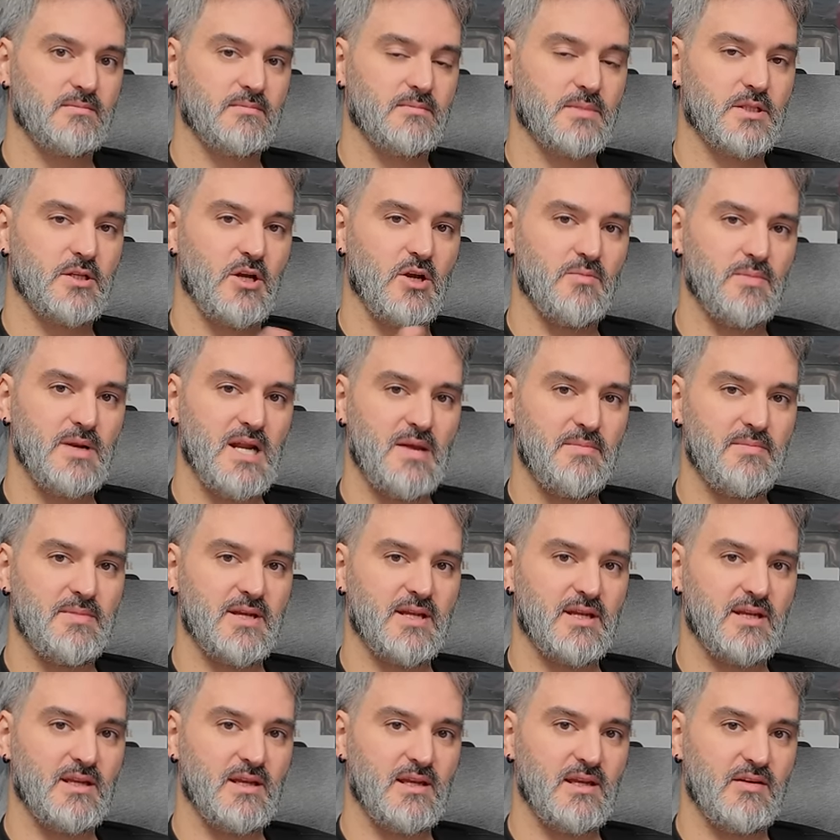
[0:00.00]
But don't blame
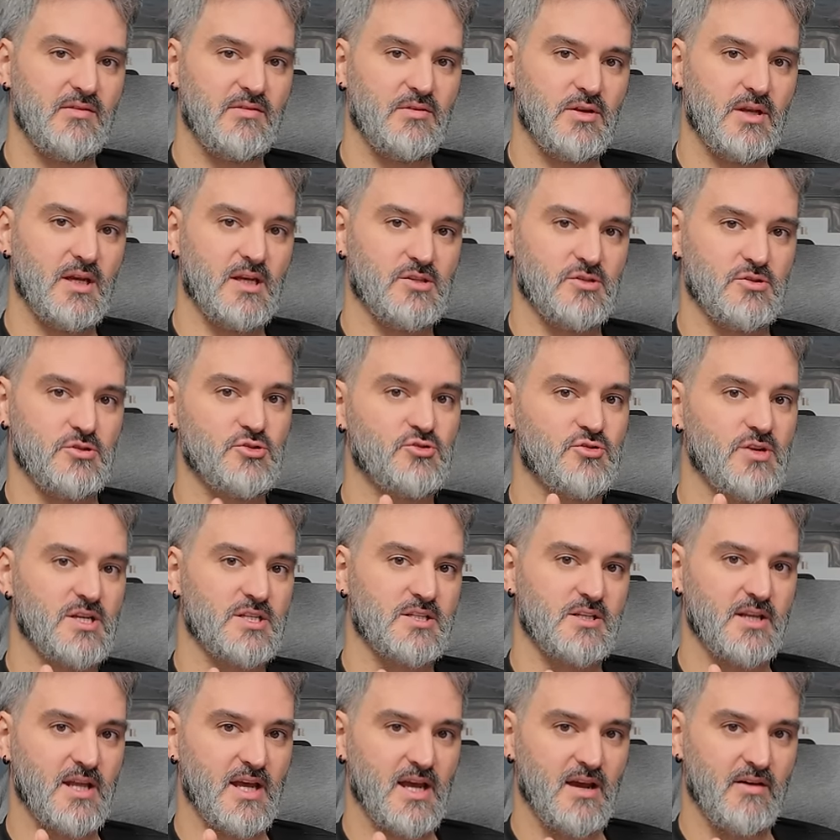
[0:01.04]
me if you get too
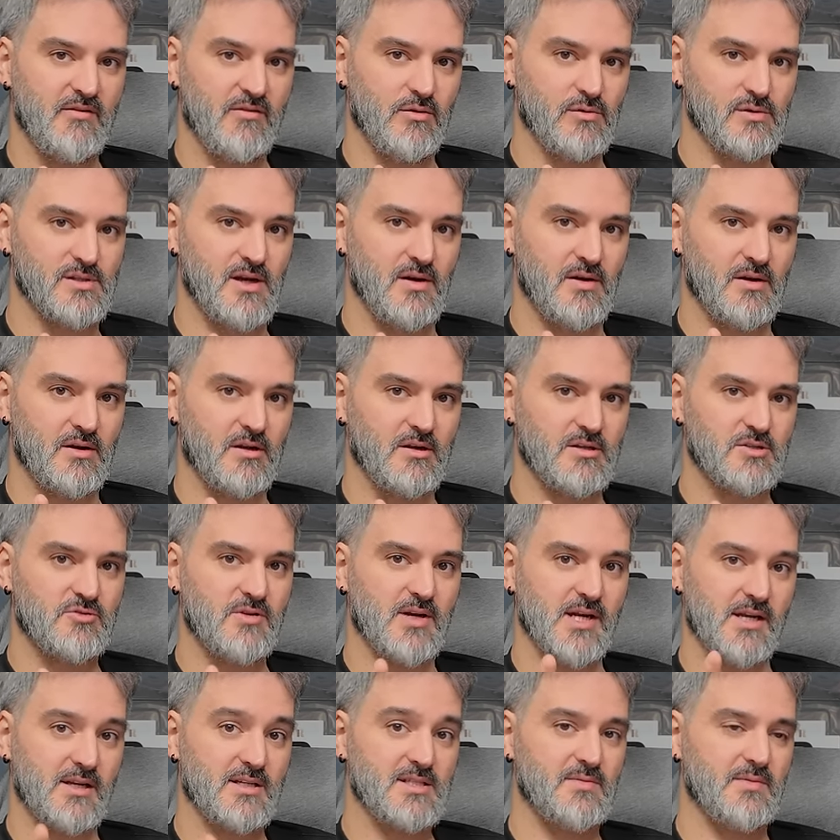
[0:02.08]
stressed and your hair falls out and goes
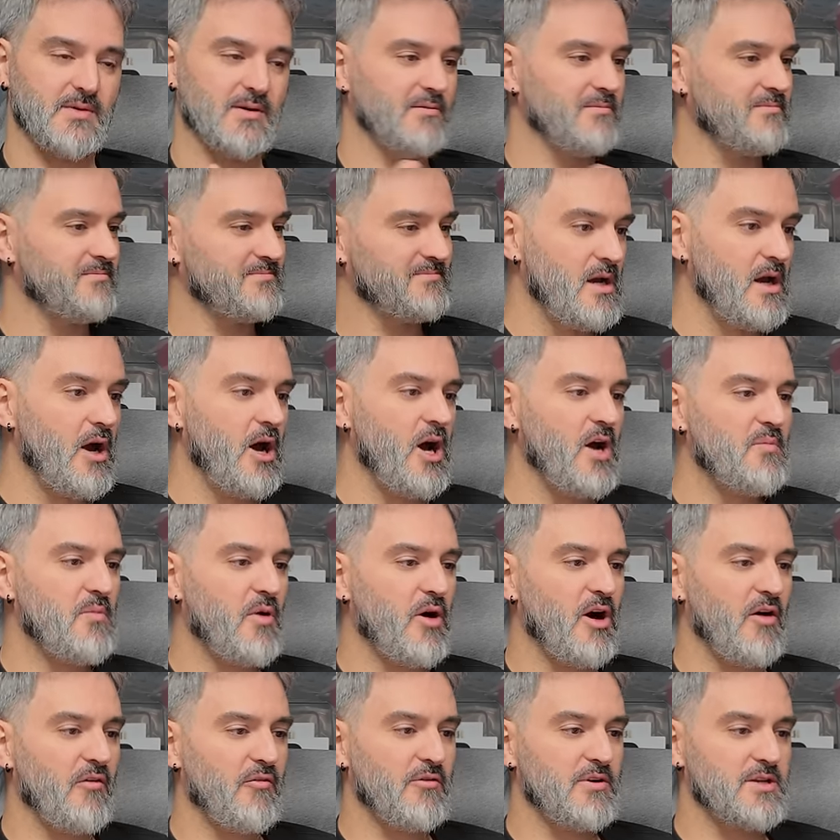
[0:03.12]
grey, because it will. Hope my
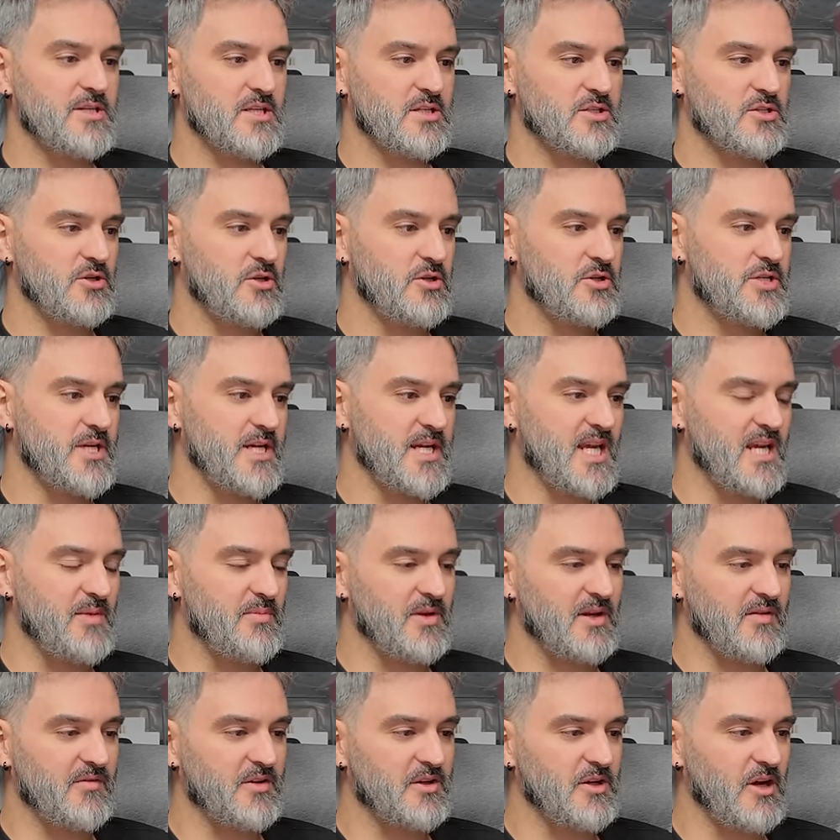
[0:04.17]
offer isn't too cheeky,
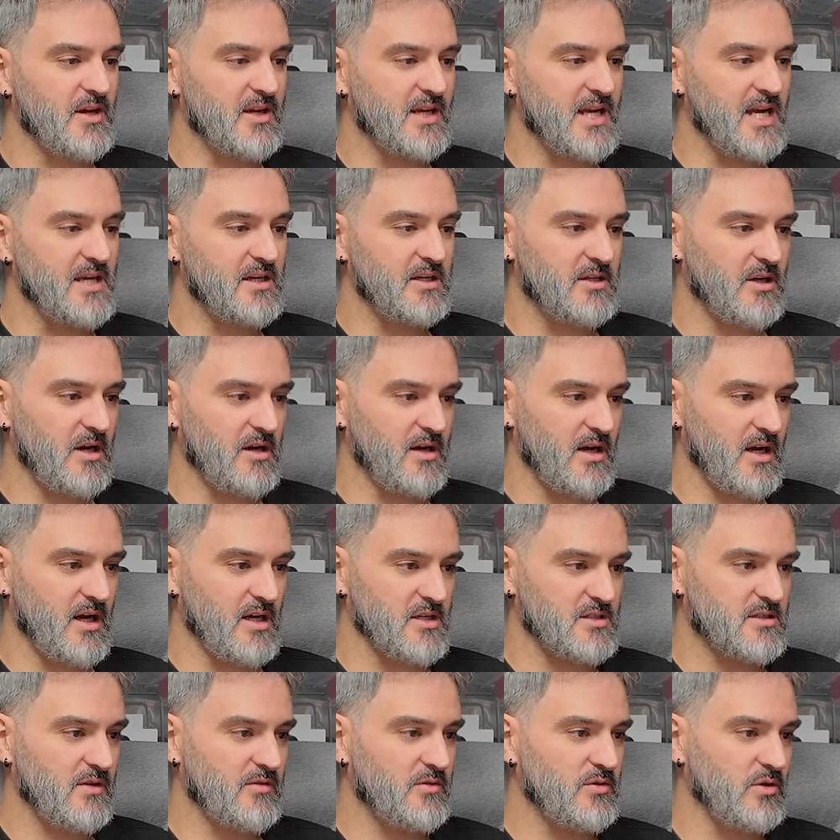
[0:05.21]
but if you don't get, you don't
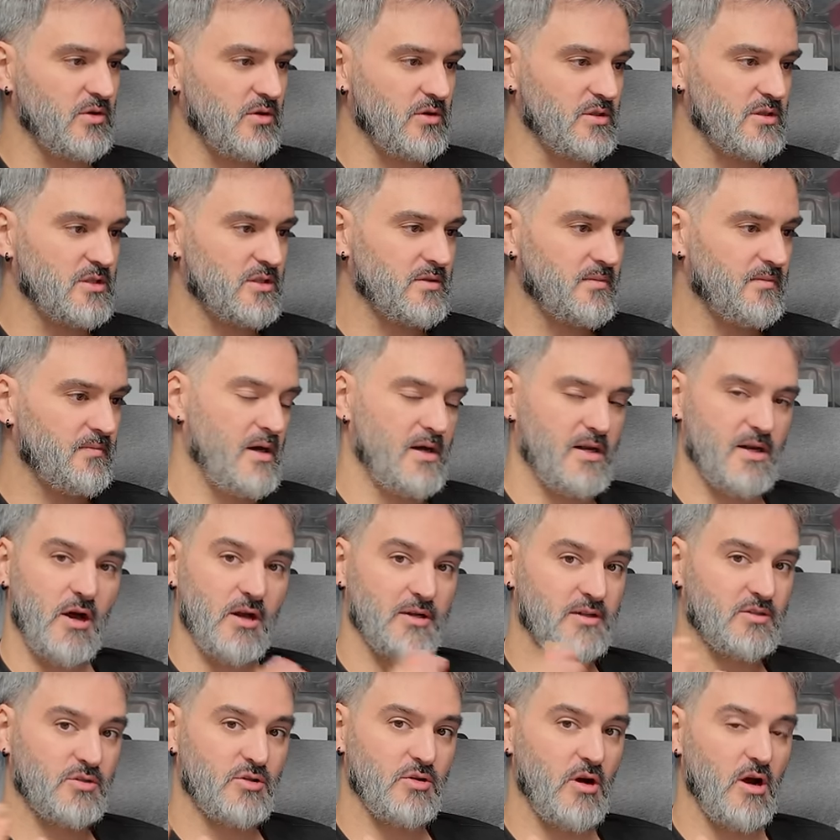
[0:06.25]
ask, of course. And
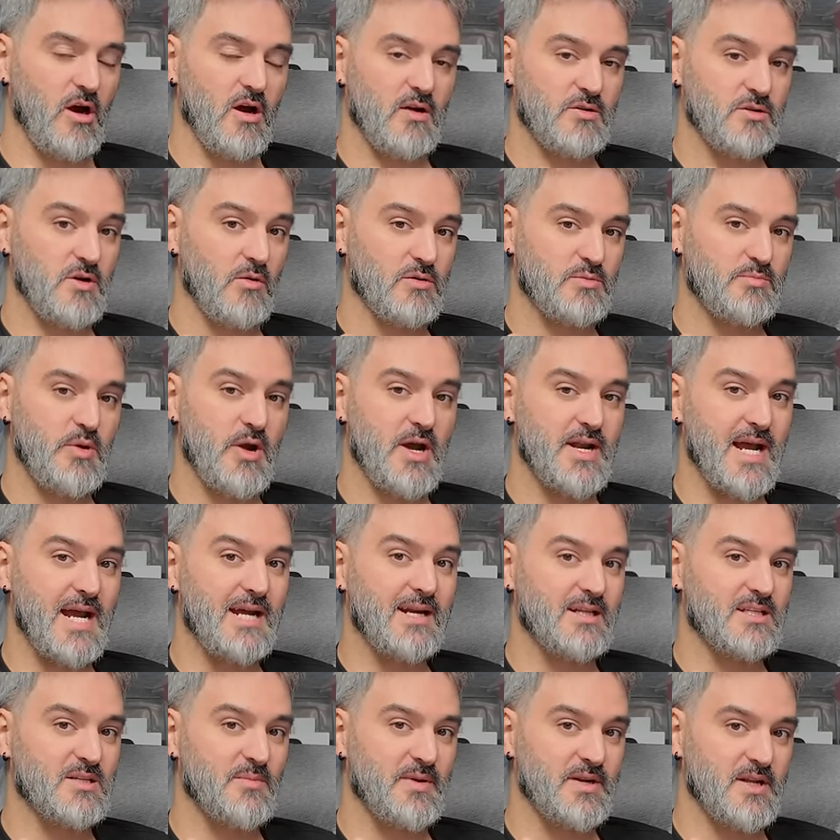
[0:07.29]
I was putting
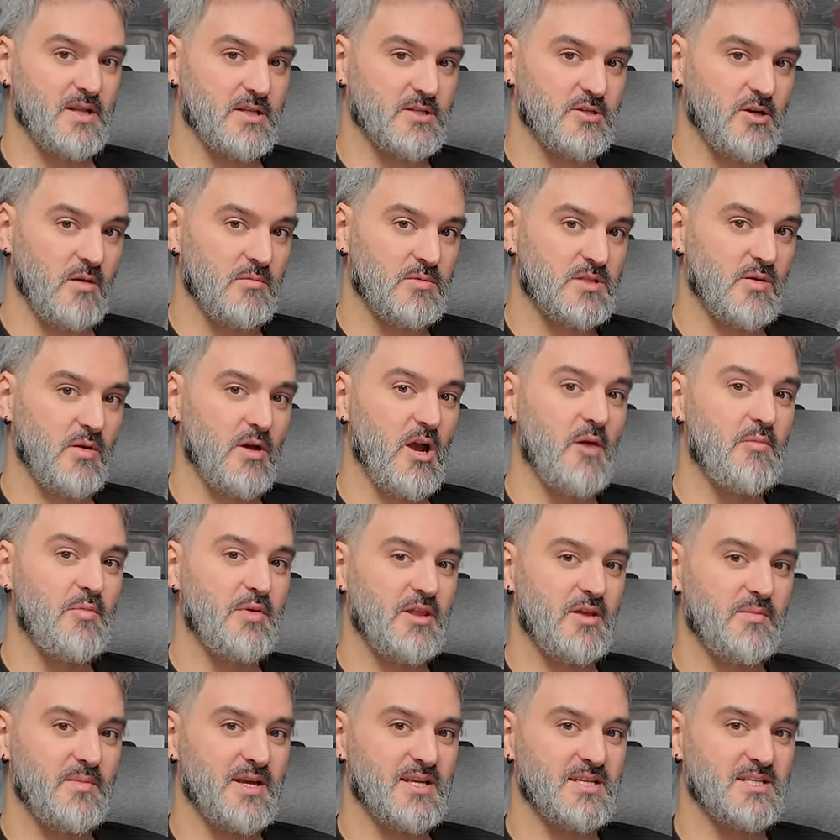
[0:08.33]
Ada to bed at the time, so I
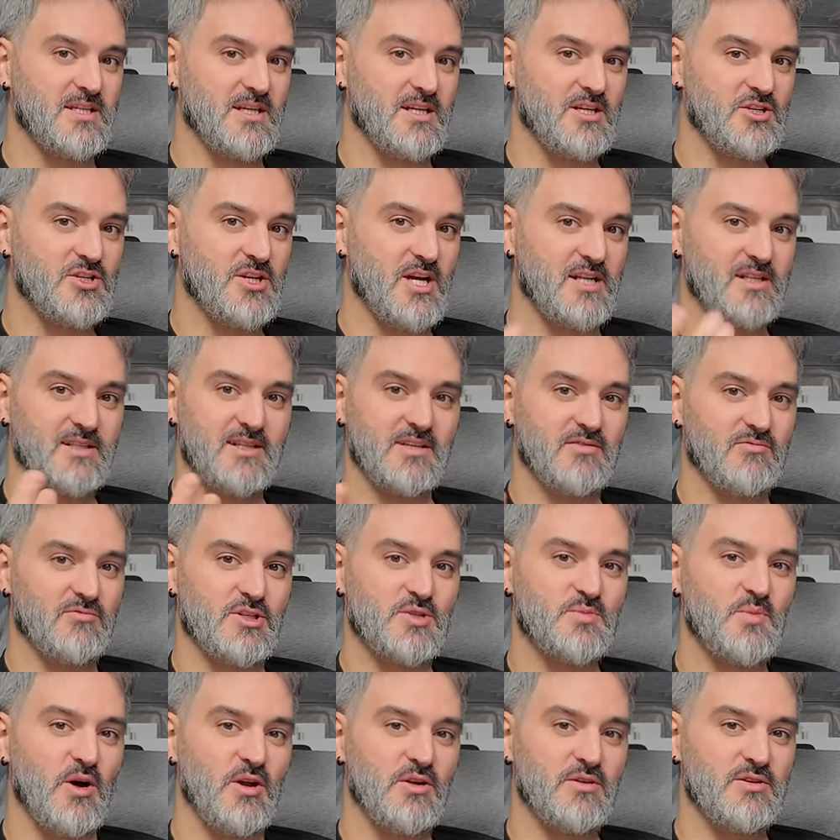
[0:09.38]
opened the message and didn't
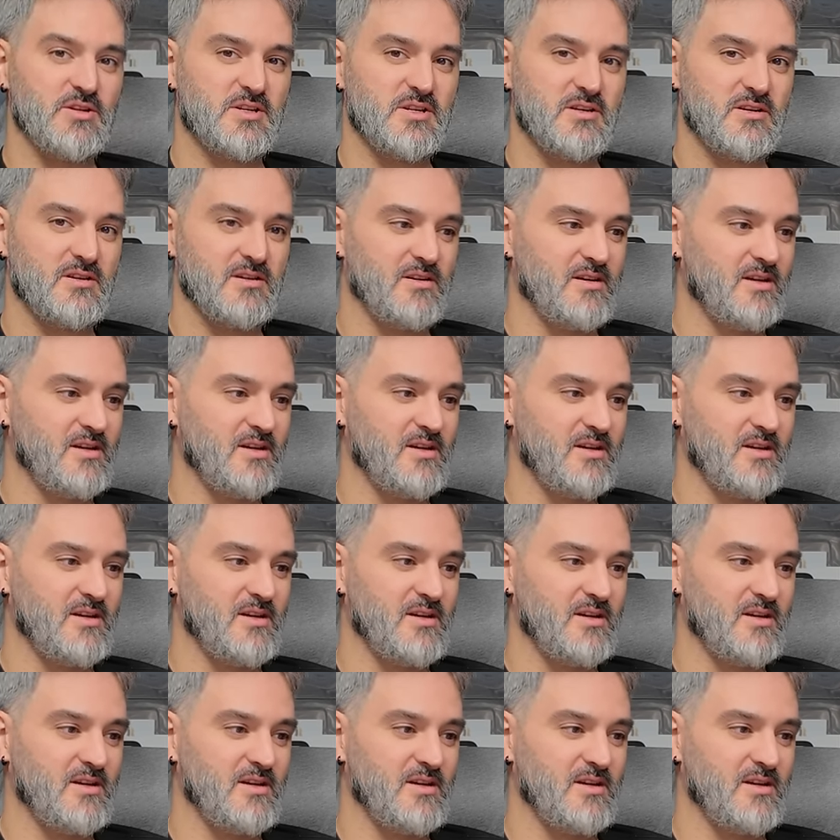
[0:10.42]
respond.